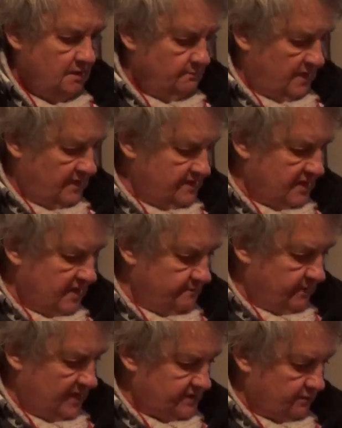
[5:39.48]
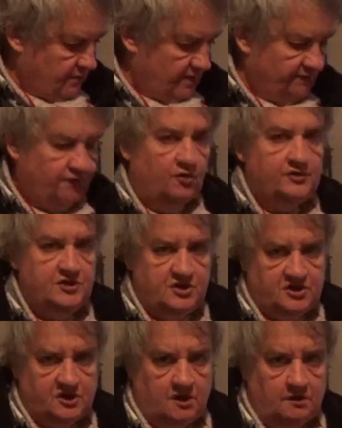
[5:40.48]
My dad passed away 4
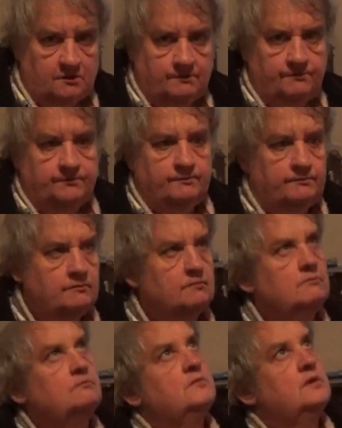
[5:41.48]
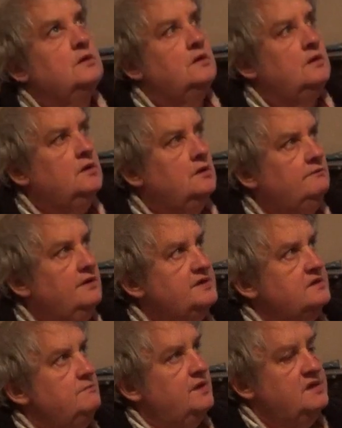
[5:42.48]
years ago.
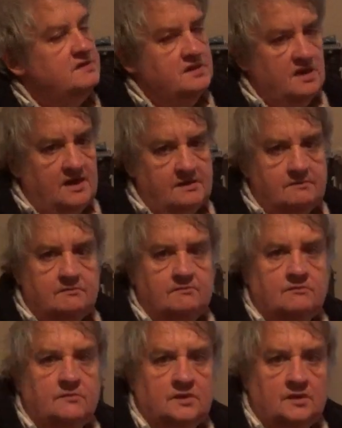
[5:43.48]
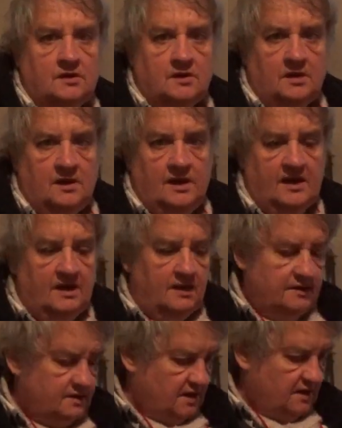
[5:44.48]
Rest in peace, Dad.
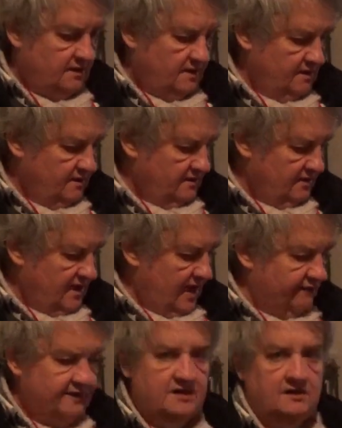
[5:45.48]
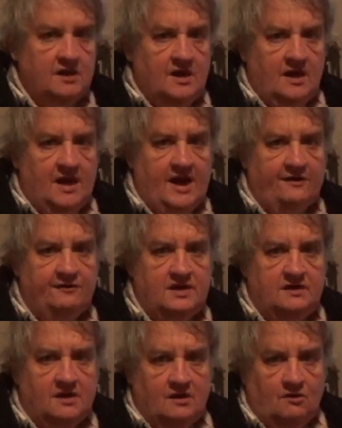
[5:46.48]
And
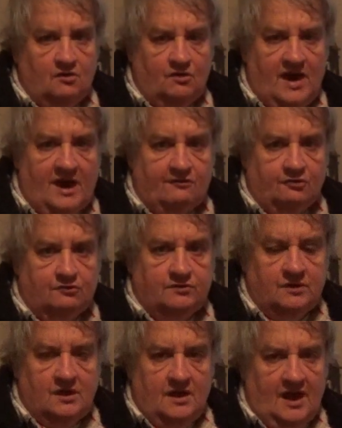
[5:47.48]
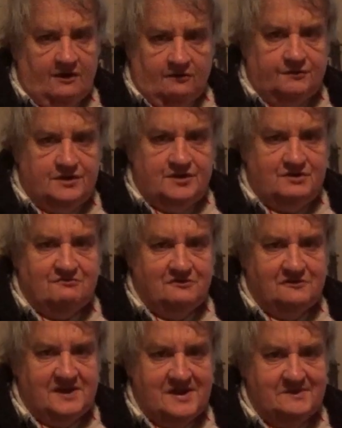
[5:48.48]
Harold is his
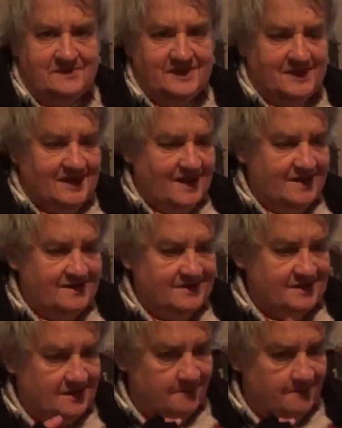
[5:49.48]
real name, and